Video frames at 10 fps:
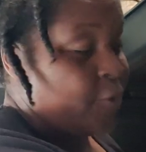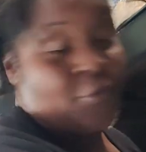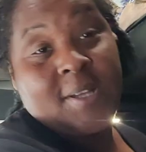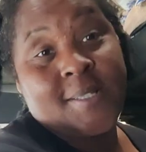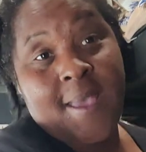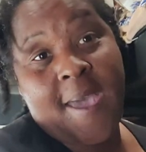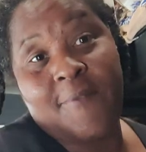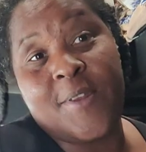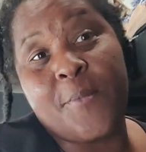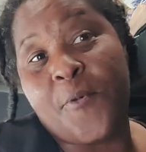drink to
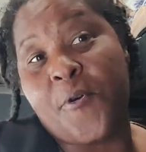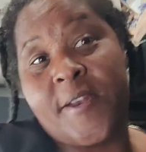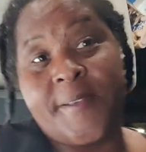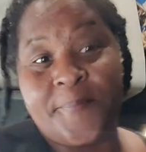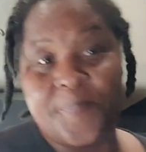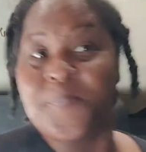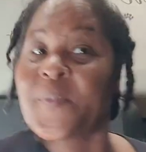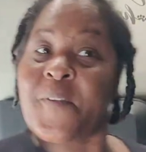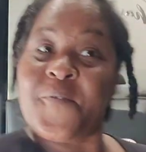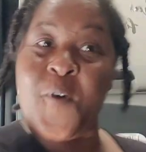have in the morning
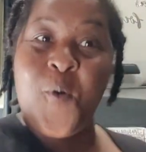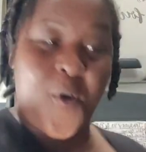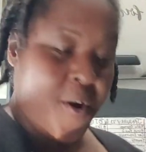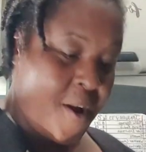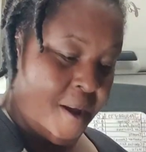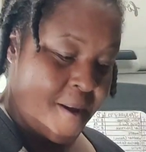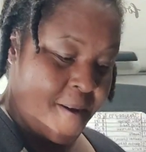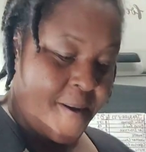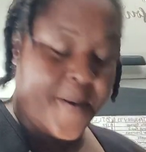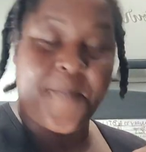for
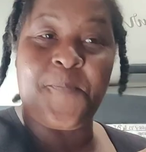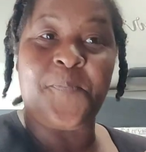um,